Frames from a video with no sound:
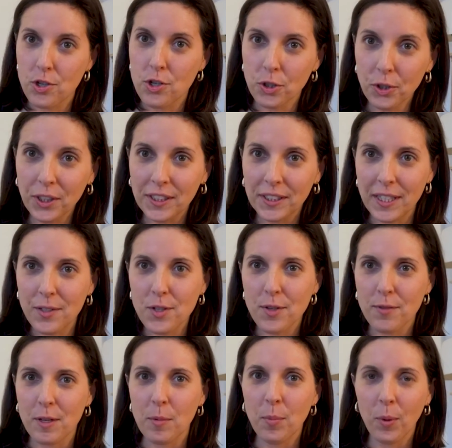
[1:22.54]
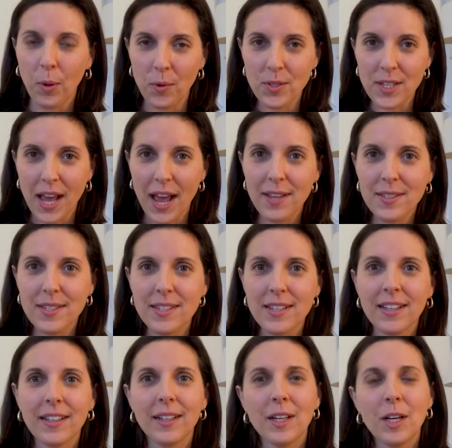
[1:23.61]
during the interview process,
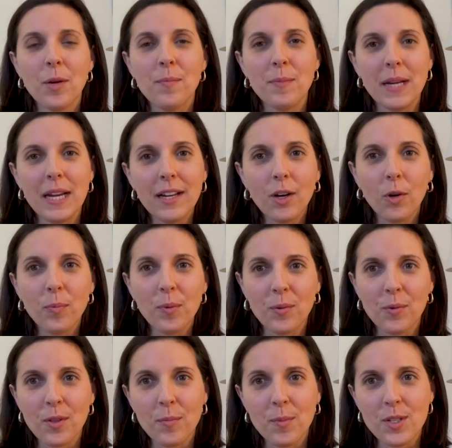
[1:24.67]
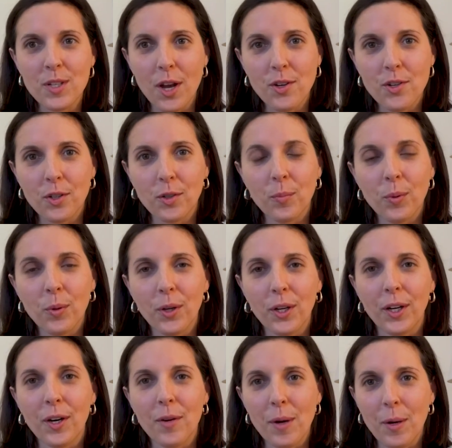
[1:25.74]
being open with a potential
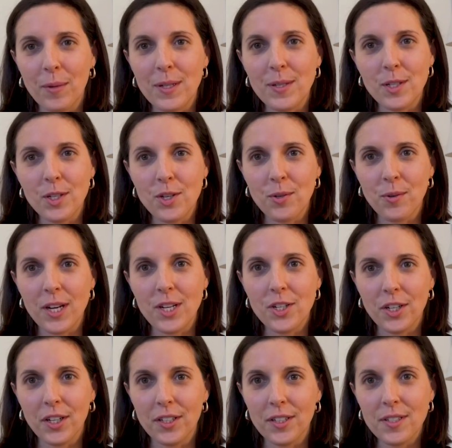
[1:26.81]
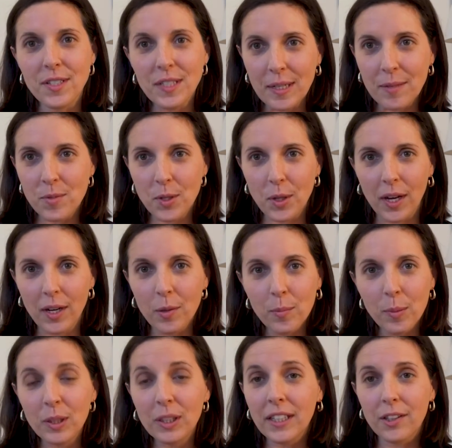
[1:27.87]
employer about my situation seemed like
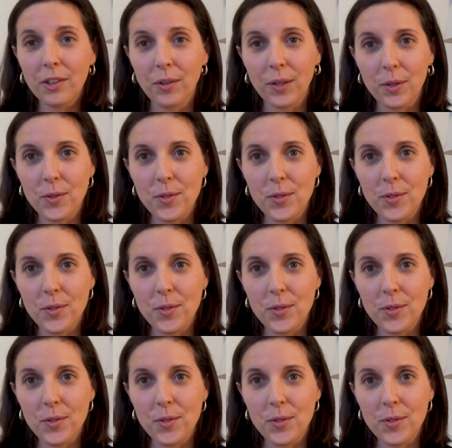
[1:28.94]
complete career